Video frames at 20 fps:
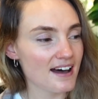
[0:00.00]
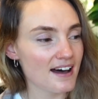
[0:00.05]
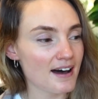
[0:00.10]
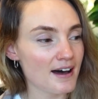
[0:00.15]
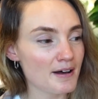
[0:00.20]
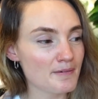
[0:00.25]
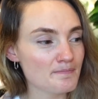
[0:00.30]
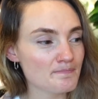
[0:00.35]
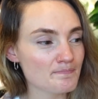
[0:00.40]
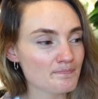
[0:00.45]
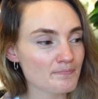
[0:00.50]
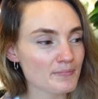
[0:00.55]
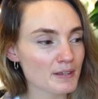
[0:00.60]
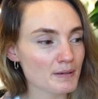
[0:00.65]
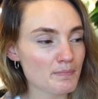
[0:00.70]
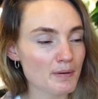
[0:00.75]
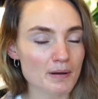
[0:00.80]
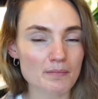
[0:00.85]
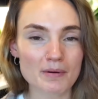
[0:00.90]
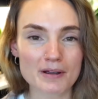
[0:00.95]

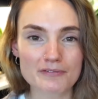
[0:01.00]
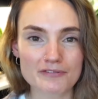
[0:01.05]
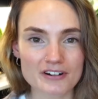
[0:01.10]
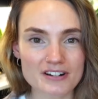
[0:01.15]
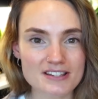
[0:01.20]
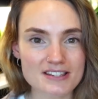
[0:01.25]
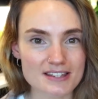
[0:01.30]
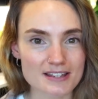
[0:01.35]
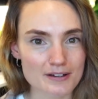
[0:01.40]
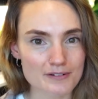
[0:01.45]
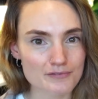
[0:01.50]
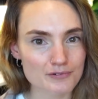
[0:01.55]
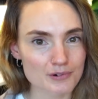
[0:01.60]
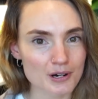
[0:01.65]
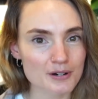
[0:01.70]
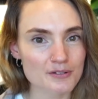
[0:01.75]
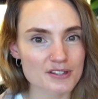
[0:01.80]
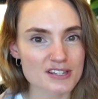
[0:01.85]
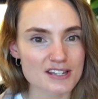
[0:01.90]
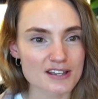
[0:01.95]
But my friends that have
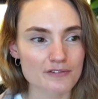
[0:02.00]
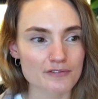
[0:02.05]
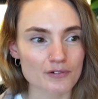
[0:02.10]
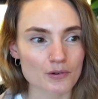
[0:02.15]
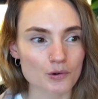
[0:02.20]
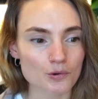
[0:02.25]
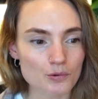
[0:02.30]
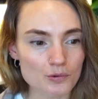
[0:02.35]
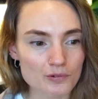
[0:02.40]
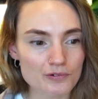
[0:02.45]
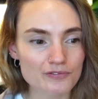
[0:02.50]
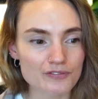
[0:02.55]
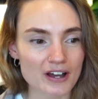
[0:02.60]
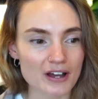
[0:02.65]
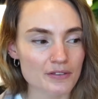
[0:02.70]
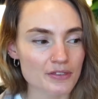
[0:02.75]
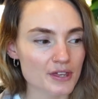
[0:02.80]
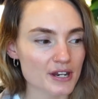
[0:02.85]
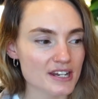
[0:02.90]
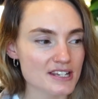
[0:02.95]
grown this have all
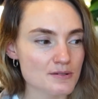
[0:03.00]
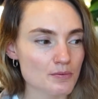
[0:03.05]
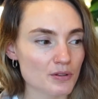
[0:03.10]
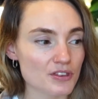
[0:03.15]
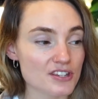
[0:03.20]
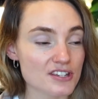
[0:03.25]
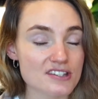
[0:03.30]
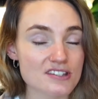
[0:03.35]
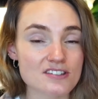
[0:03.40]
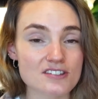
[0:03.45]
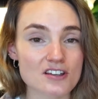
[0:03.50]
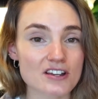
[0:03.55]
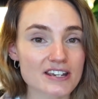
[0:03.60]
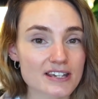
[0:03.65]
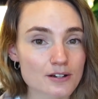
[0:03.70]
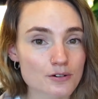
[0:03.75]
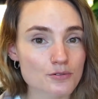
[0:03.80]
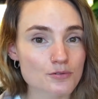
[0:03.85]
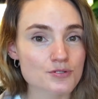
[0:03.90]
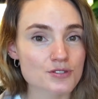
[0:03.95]
found that it's one that
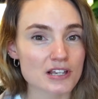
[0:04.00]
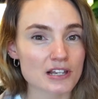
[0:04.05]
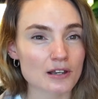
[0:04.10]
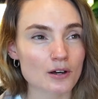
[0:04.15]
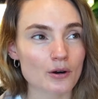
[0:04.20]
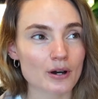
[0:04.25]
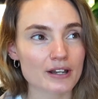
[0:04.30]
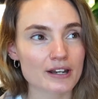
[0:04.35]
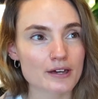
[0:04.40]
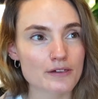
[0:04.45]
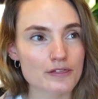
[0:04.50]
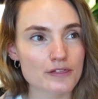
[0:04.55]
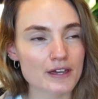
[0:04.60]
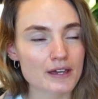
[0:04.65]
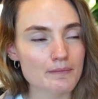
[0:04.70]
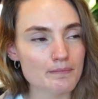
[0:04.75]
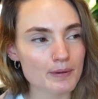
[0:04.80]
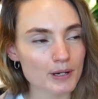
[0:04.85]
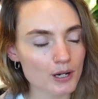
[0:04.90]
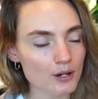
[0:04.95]
cycles a lot. And I
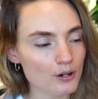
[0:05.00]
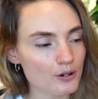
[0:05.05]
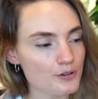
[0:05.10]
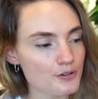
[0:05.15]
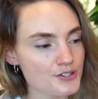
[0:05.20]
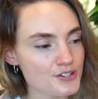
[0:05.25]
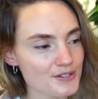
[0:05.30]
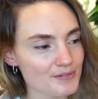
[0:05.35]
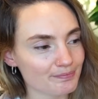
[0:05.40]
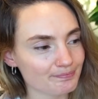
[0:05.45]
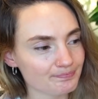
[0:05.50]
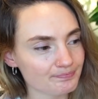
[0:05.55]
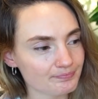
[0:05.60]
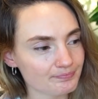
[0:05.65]
think because